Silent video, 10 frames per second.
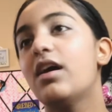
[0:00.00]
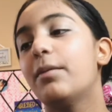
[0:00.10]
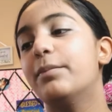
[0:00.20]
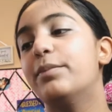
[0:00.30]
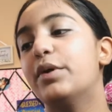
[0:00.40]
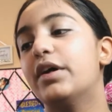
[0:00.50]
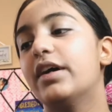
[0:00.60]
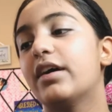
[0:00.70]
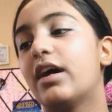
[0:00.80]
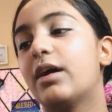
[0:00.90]

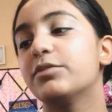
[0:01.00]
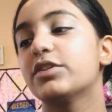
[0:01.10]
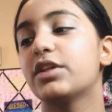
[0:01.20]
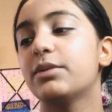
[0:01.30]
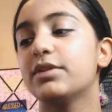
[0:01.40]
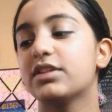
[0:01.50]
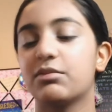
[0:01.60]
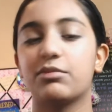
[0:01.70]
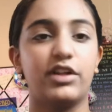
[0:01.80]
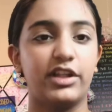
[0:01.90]
but I'm just going to put
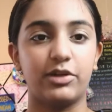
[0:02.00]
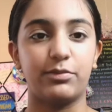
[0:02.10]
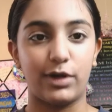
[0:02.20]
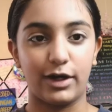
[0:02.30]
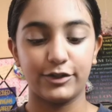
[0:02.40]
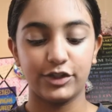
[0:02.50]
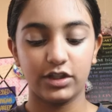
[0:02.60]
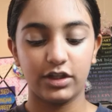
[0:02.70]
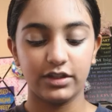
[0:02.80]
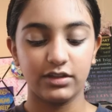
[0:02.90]
some clear brow gel
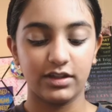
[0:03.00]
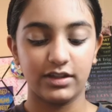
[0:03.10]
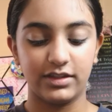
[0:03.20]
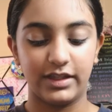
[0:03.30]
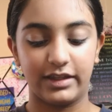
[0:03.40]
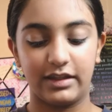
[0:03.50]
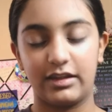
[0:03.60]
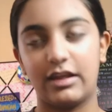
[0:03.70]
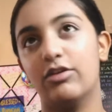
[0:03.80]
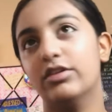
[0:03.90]
on because like
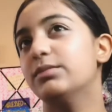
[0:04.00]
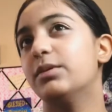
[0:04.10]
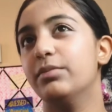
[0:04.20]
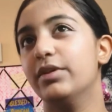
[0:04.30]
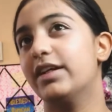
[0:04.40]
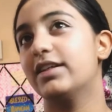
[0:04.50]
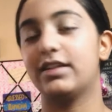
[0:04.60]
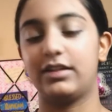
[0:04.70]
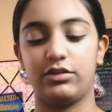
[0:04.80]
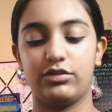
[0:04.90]
they hold them in place
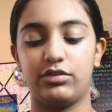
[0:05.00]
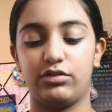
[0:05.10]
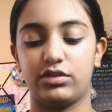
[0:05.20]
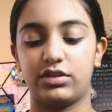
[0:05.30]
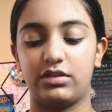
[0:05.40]
and it also looks